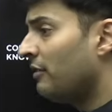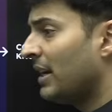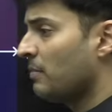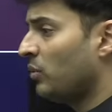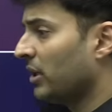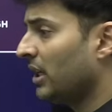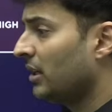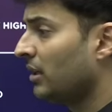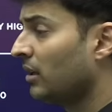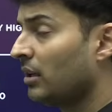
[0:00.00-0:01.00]
very important
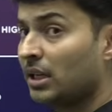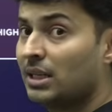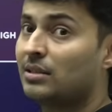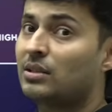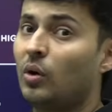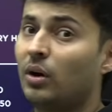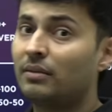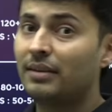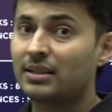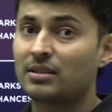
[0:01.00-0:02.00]
is
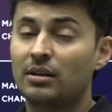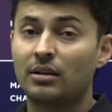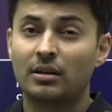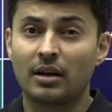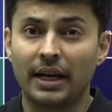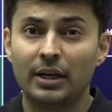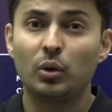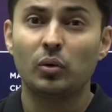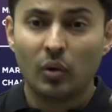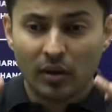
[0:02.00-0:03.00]
always try
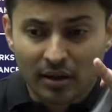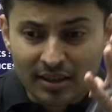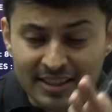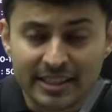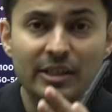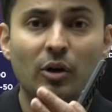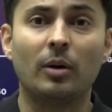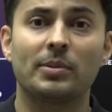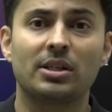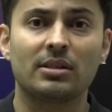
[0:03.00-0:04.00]
to see the
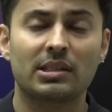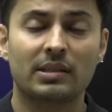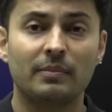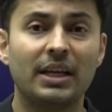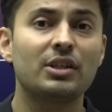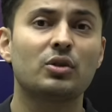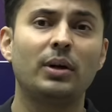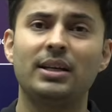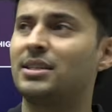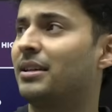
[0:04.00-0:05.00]
options many
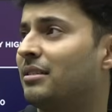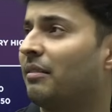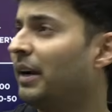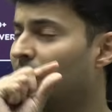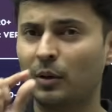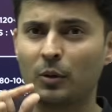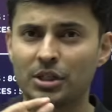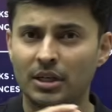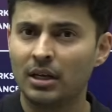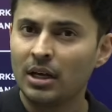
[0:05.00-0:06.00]
students just read the
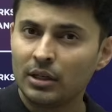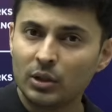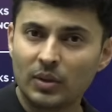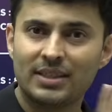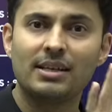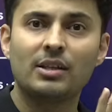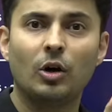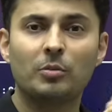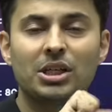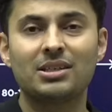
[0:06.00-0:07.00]
question don't see the
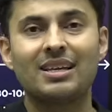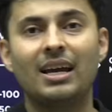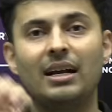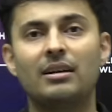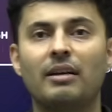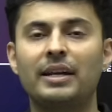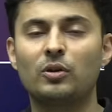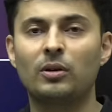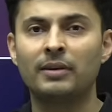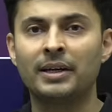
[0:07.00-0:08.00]
options and try
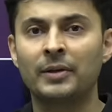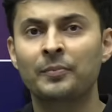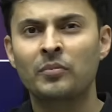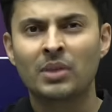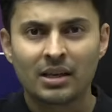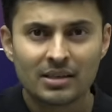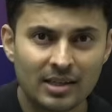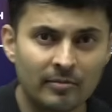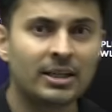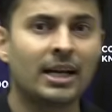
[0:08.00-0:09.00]
solving it
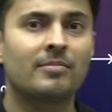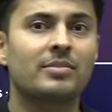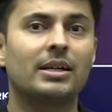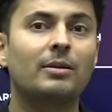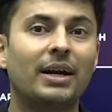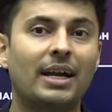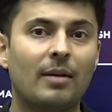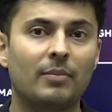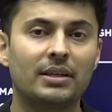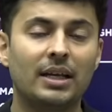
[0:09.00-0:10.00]
sometimes it might
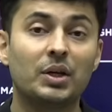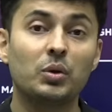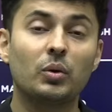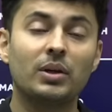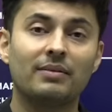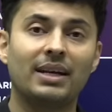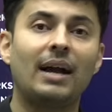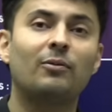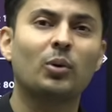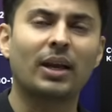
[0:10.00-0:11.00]
happen that you don't even
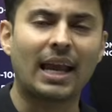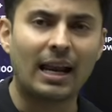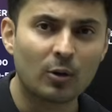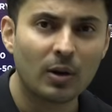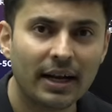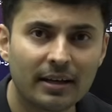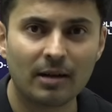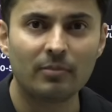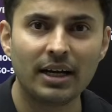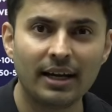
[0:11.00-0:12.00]
have to calculate
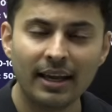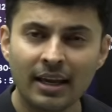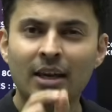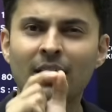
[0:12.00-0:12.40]
completely